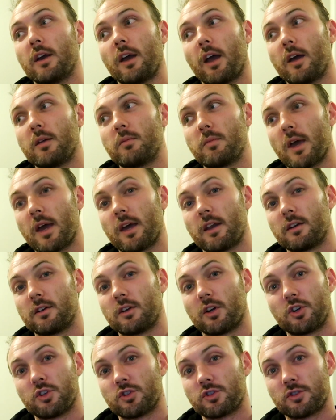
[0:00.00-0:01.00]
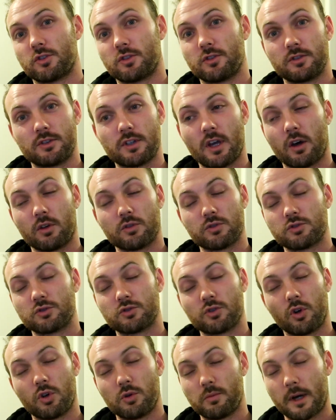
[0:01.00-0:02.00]
And man, I was
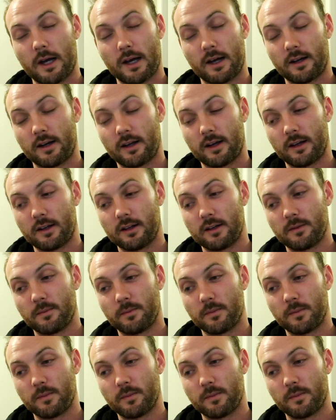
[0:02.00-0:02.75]
so mad, eh?